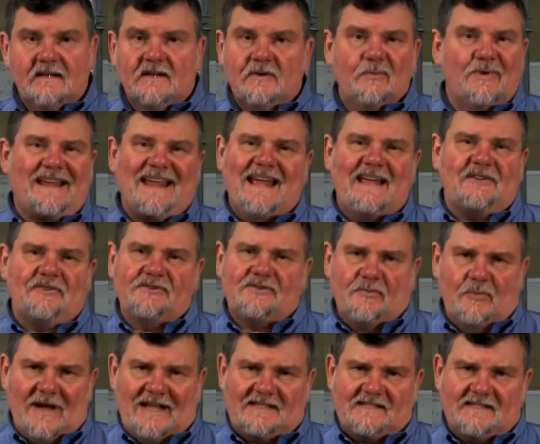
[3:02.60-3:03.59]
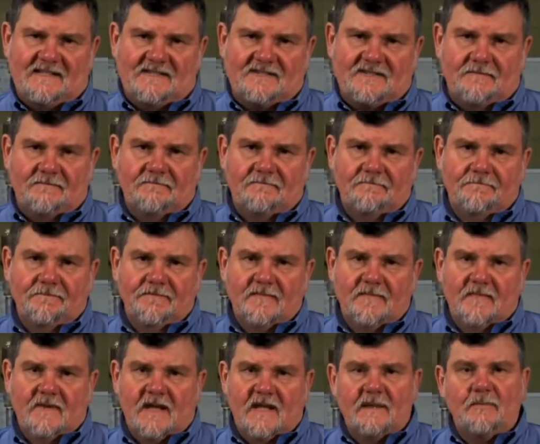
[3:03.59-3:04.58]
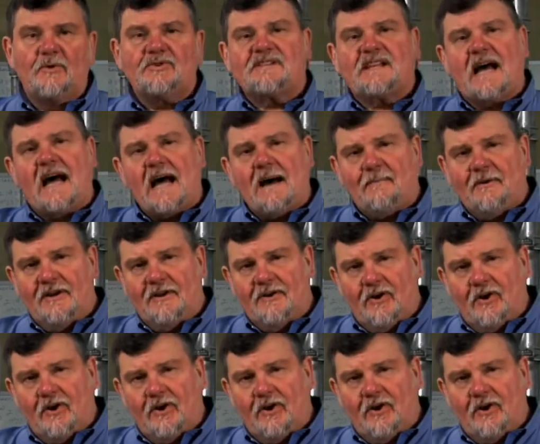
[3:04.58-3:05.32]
we can't use a wet system, and the most common